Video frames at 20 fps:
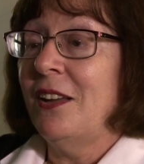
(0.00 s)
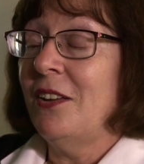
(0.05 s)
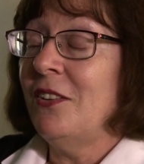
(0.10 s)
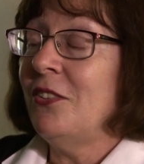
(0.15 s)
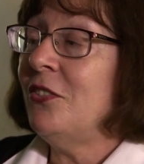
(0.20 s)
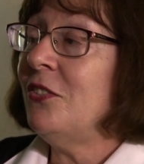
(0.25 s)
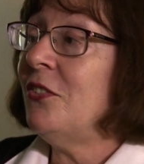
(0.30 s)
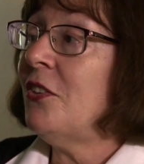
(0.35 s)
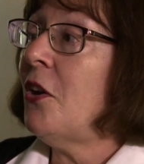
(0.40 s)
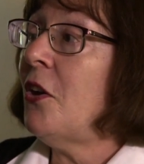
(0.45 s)

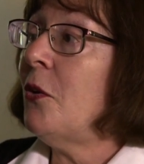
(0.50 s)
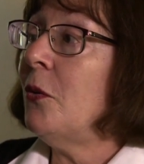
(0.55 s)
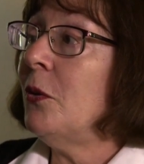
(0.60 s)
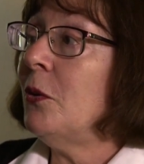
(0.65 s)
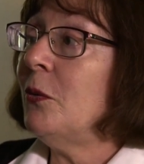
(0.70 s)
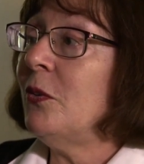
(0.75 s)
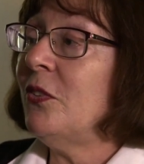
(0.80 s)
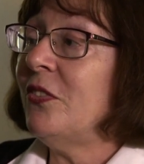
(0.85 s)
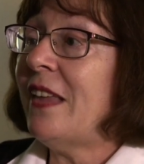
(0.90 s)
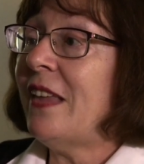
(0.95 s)
So
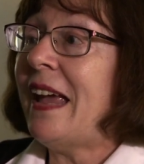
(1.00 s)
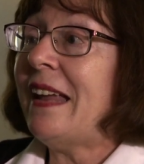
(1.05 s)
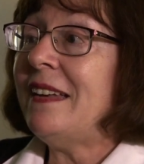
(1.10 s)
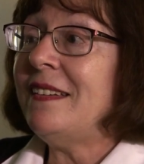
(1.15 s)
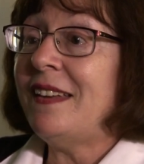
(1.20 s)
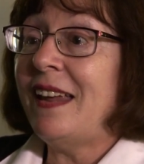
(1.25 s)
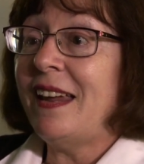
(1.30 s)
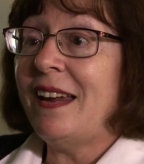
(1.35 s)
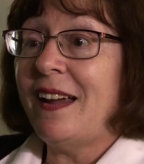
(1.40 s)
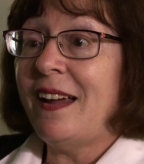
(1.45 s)
it was
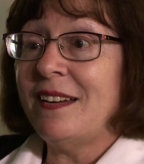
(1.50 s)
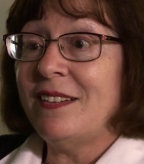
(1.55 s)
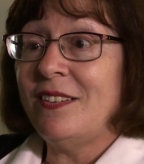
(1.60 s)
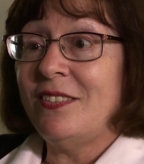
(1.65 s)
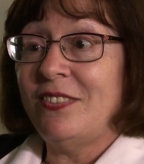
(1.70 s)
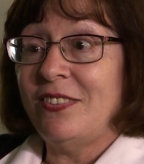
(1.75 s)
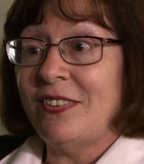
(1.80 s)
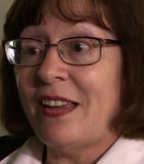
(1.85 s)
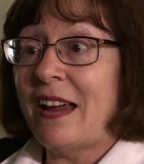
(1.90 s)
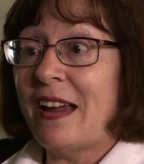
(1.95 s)
that day I
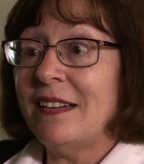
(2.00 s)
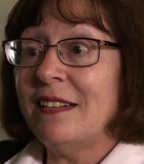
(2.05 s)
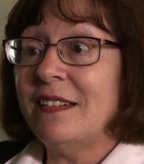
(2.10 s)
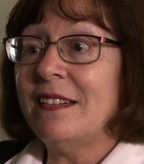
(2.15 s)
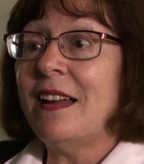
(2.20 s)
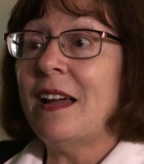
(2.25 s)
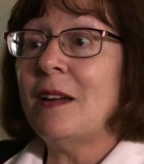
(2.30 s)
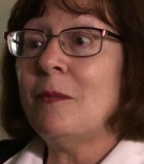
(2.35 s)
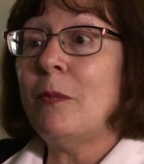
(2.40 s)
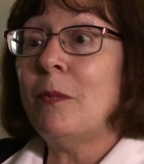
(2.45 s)

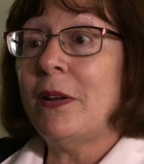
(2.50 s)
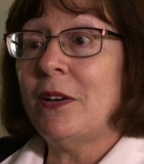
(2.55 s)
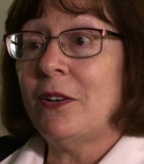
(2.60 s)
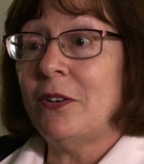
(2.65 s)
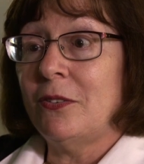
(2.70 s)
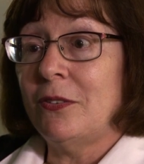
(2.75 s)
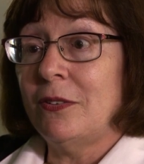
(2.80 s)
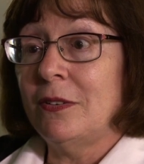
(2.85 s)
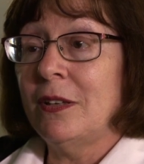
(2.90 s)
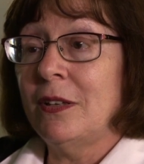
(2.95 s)
decided I
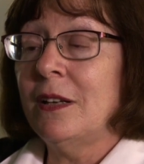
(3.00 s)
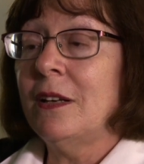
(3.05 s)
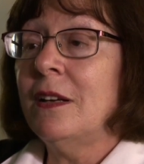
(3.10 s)
better